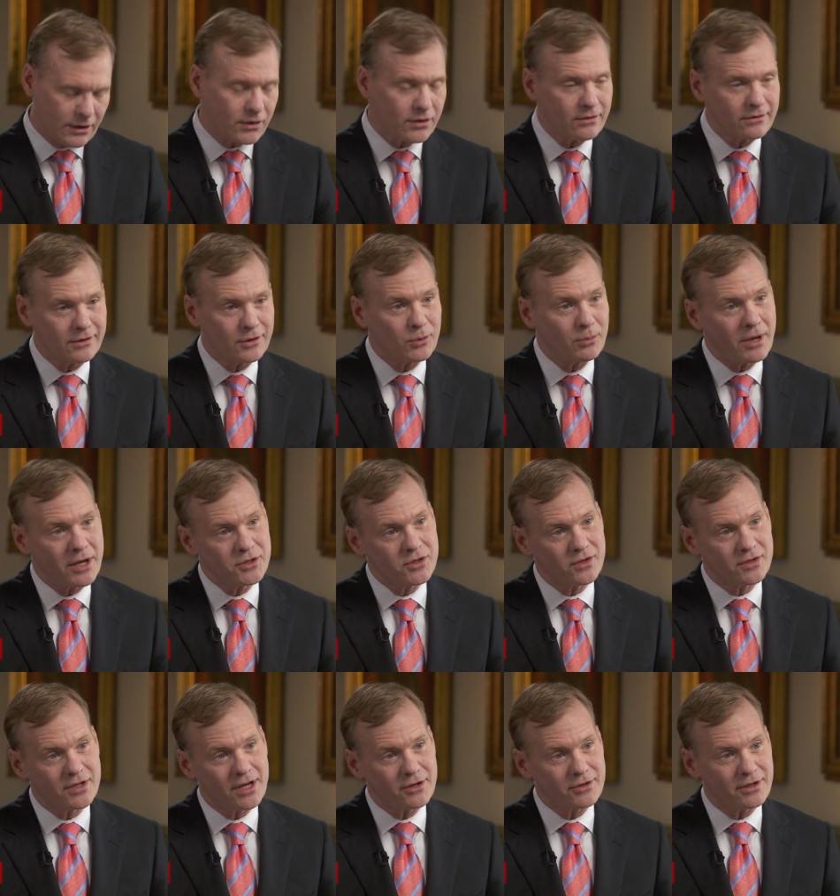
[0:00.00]
You
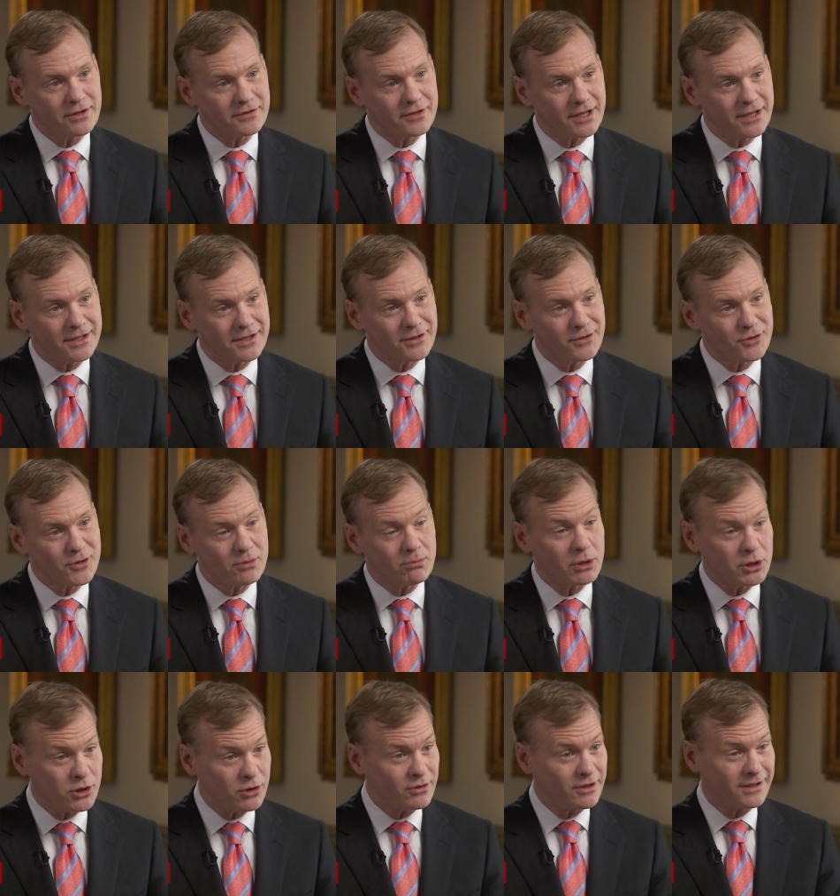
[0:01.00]
mentioned Secretary of State Tillerson,
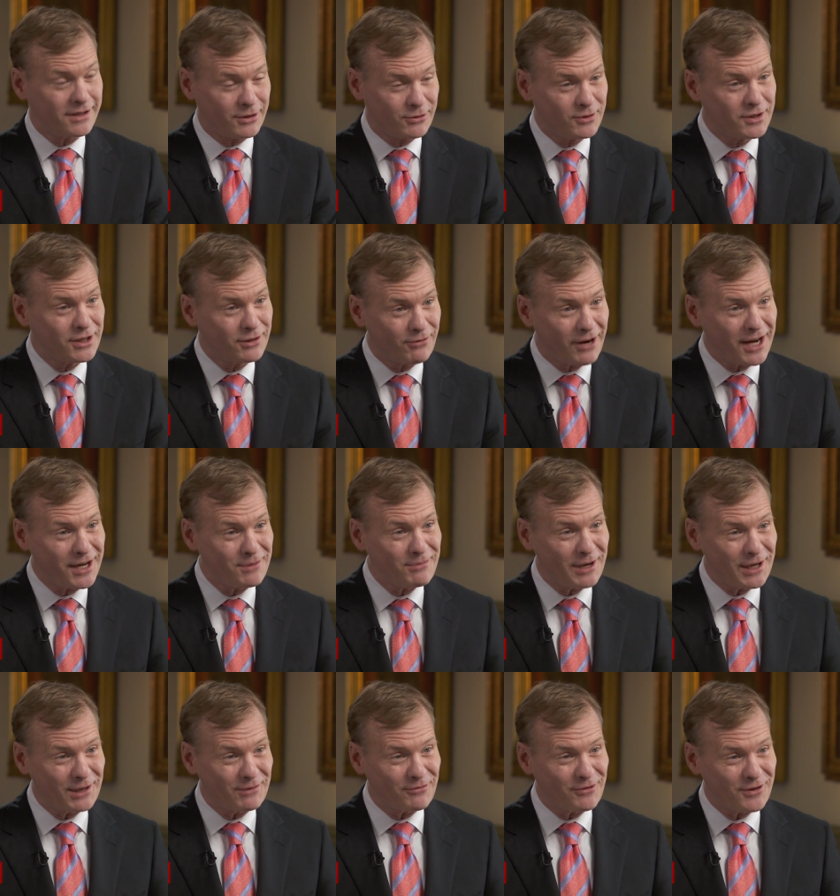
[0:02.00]
but you you did
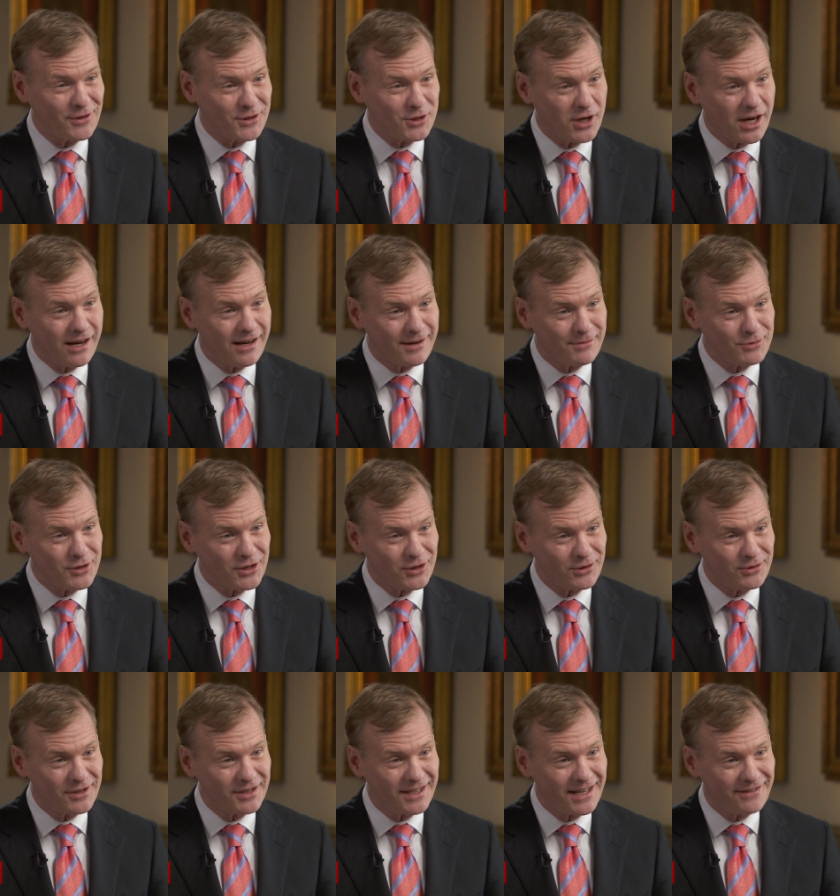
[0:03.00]
recommend him for the job, so
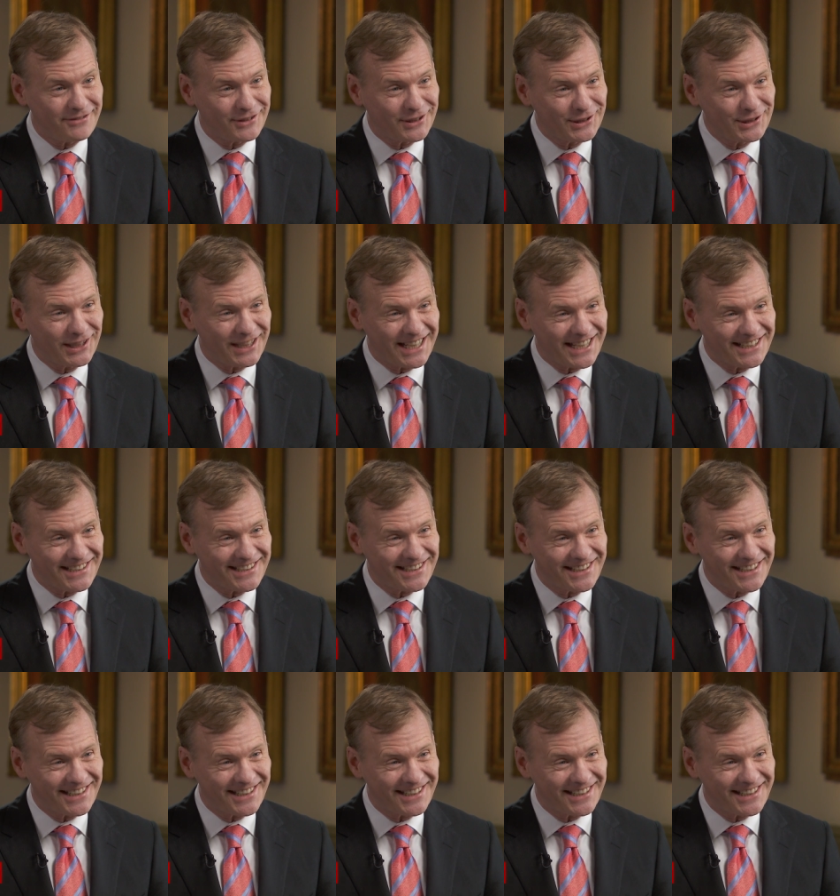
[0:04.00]
you did have a little hand in